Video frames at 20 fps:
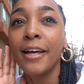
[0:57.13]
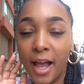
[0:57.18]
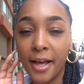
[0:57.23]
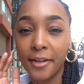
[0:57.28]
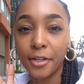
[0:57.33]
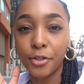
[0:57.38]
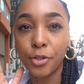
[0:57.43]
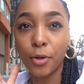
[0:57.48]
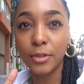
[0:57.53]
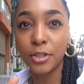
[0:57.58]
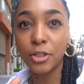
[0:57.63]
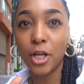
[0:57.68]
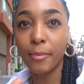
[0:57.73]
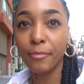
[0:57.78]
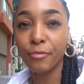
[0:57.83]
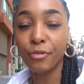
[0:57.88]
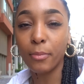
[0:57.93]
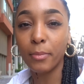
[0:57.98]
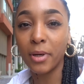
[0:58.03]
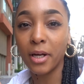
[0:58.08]
And the dogs
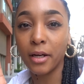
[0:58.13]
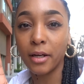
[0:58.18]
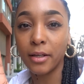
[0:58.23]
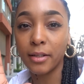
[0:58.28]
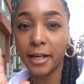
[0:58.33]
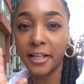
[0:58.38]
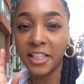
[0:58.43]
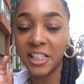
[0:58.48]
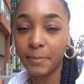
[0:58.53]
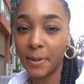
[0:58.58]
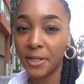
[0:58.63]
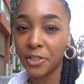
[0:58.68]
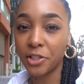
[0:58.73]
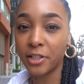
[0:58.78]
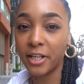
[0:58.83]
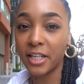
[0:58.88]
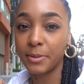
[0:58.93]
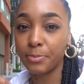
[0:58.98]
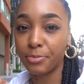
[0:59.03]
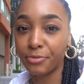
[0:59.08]
come from a like
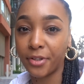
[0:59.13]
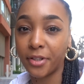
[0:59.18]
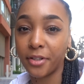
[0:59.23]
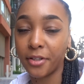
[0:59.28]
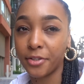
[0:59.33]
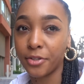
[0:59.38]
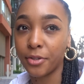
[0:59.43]
specialized breeder,